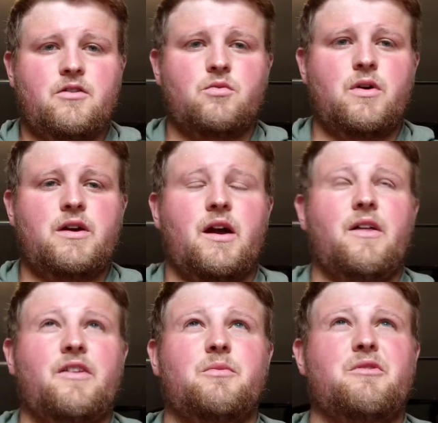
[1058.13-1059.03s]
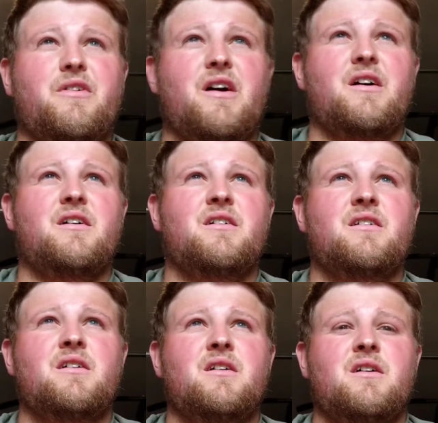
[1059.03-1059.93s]
Good workout, that to be fair.
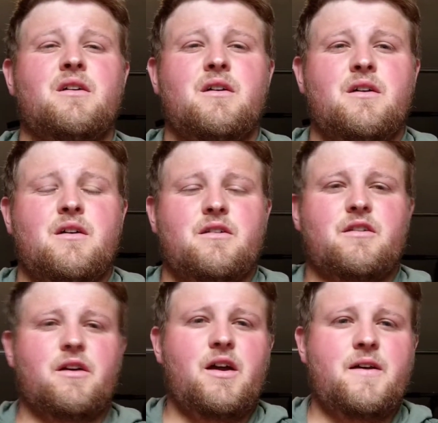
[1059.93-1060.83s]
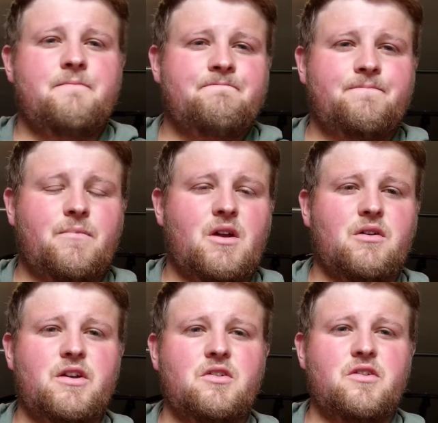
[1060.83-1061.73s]
So yeah,
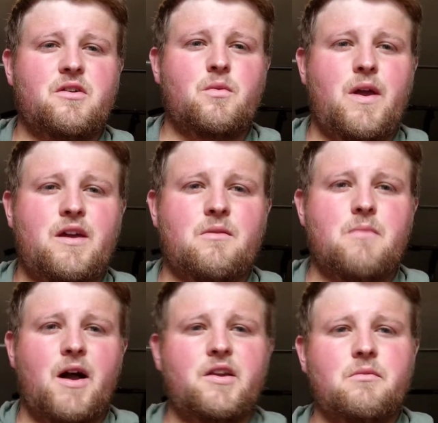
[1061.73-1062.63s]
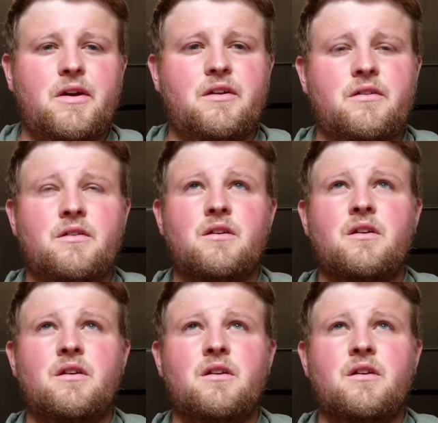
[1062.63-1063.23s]
only another week of mind numbing